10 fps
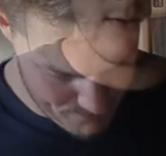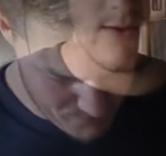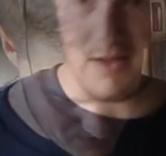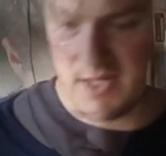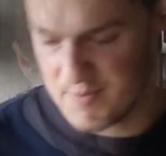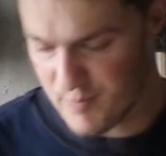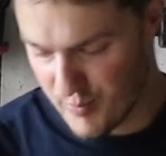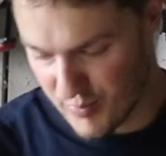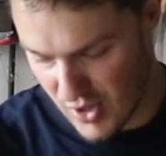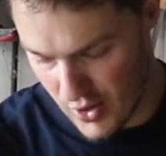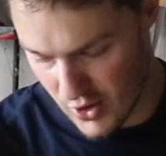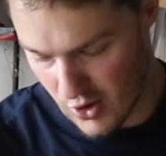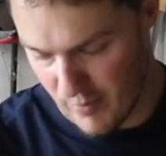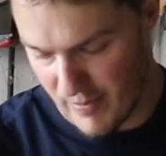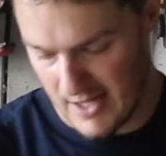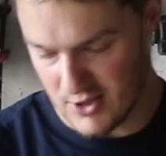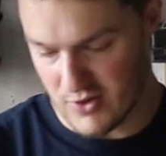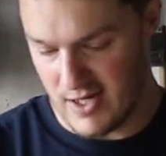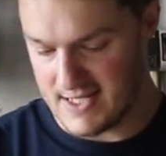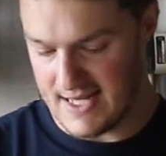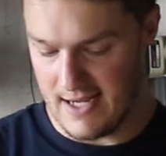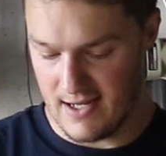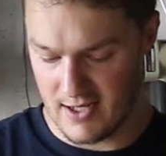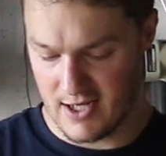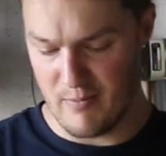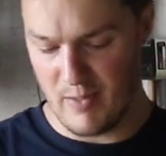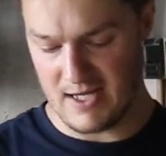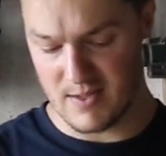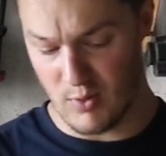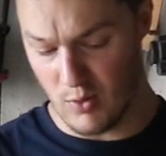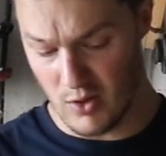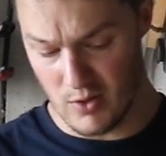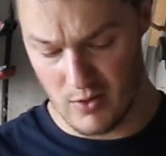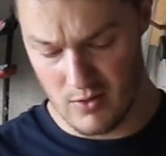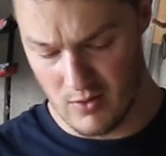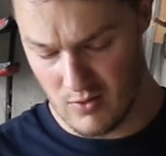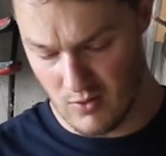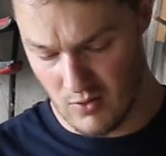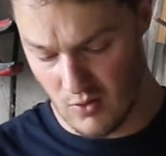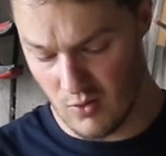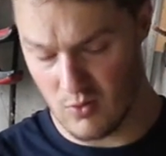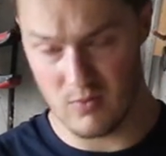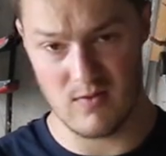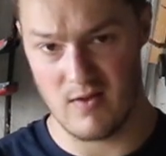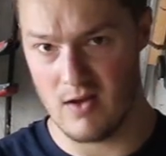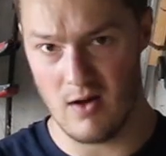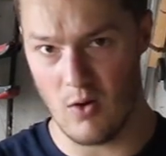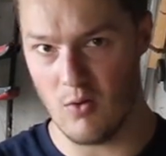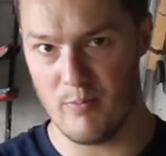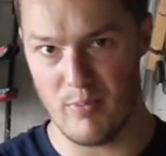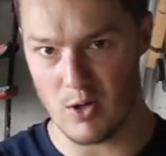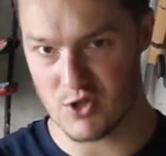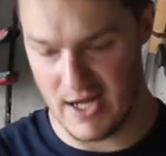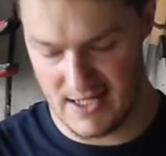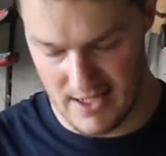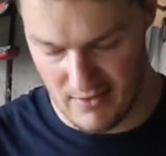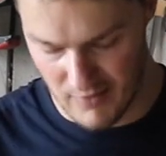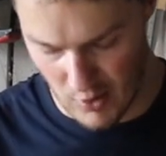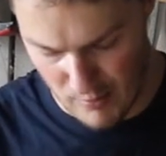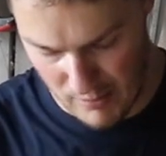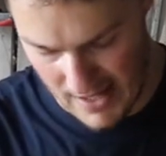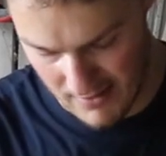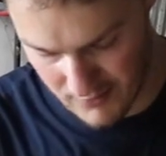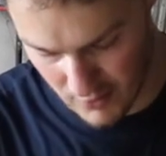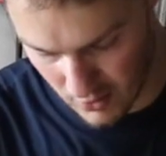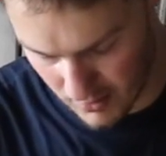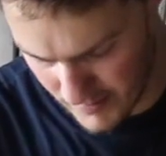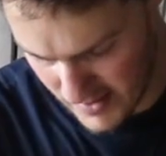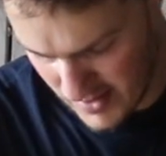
Now these Procore batteries, they're compatible on the whole Bosch 18-volt platform,